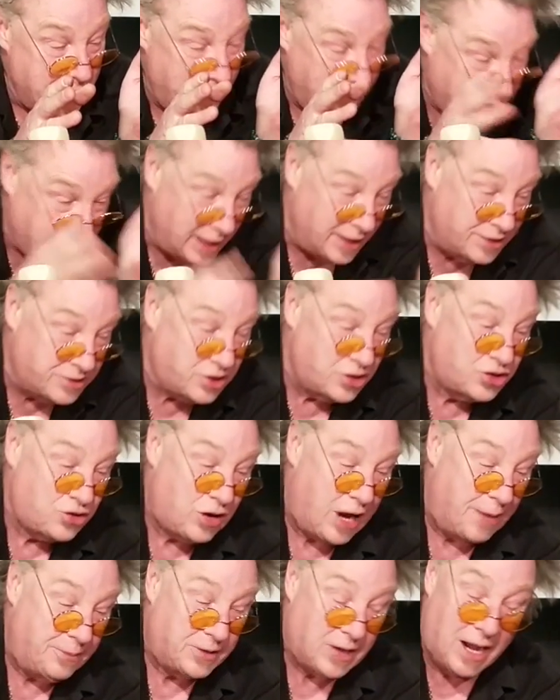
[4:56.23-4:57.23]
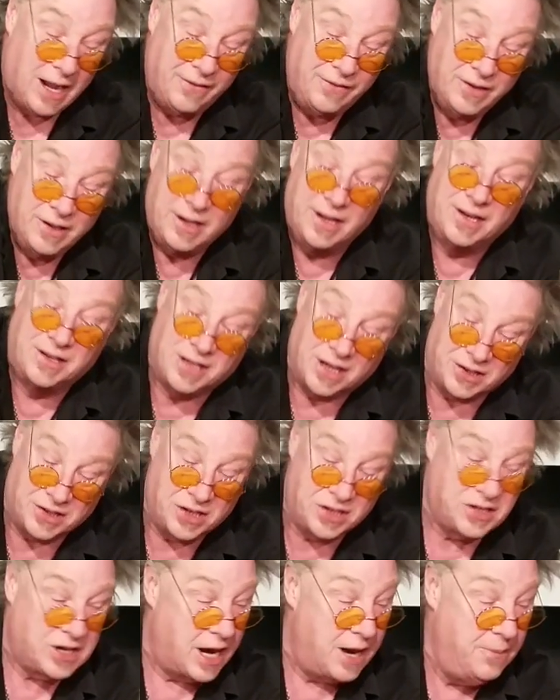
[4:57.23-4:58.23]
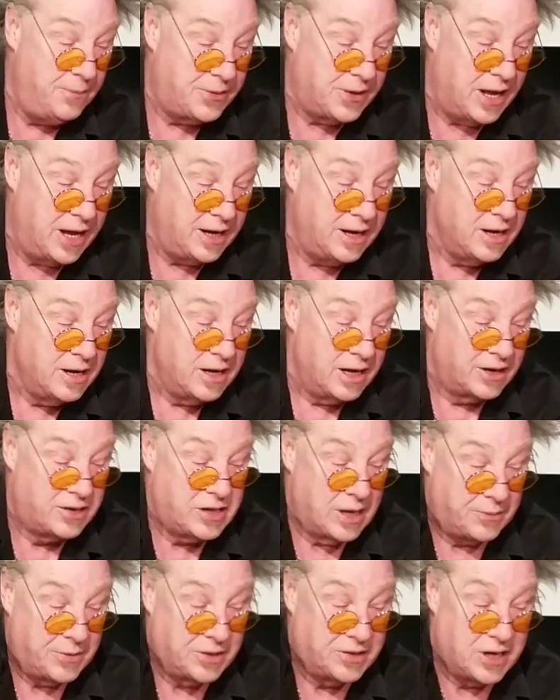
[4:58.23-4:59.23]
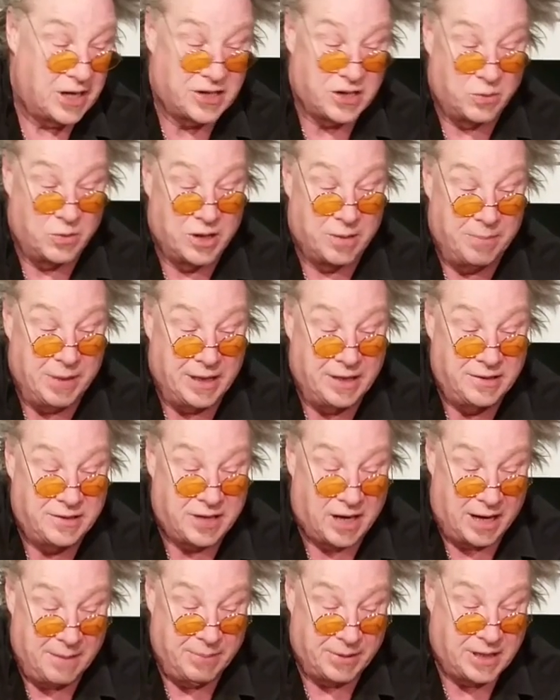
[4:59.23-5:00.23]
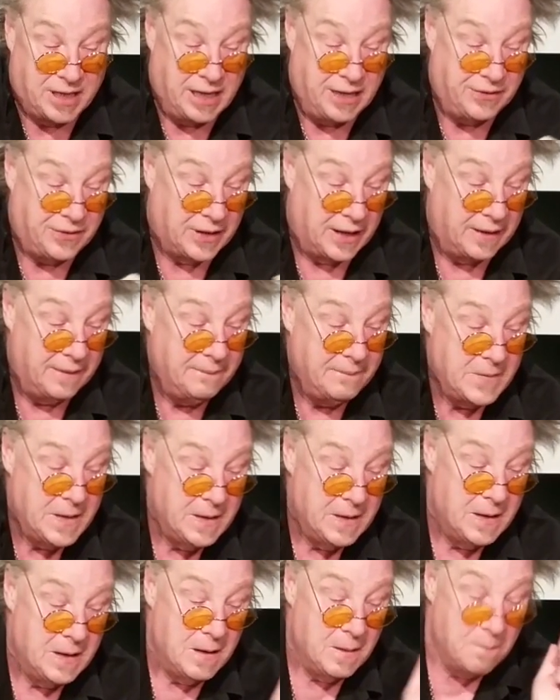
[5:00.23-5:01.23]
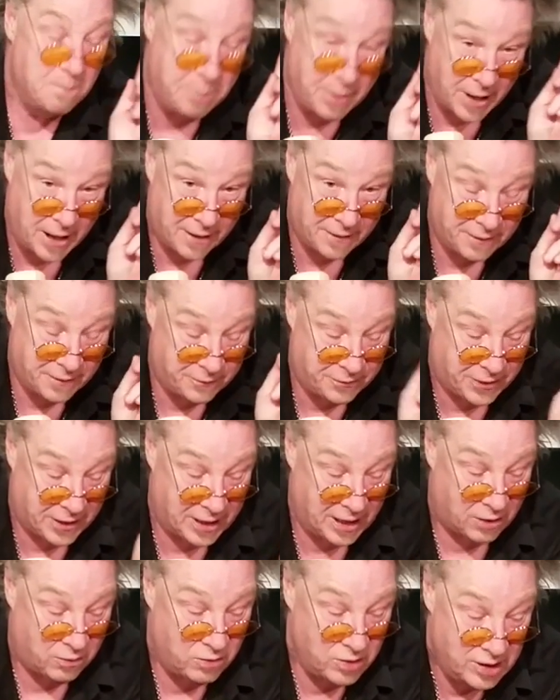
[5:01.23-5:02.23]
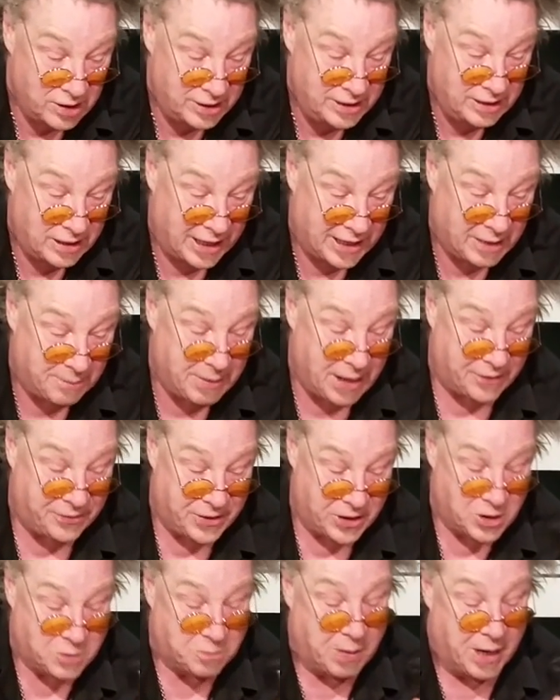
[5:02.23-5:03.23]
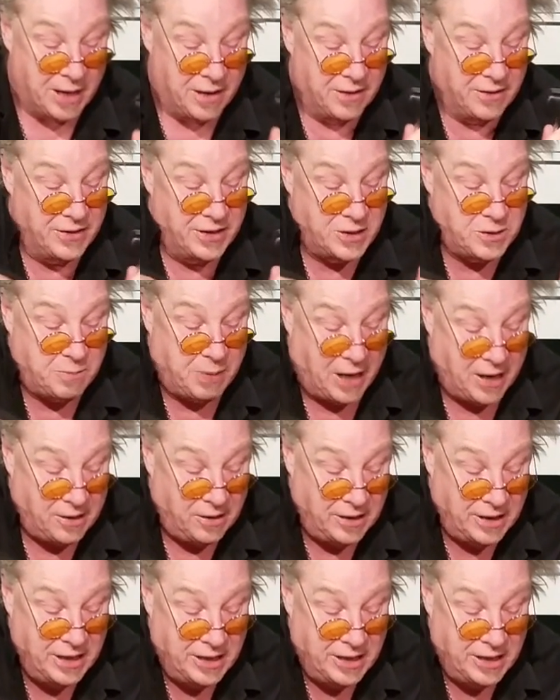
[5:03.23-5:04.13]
Again, it's a strap drive, and it does the same thing, except it does it with a big type of key thing. But the thing I really like about this pedal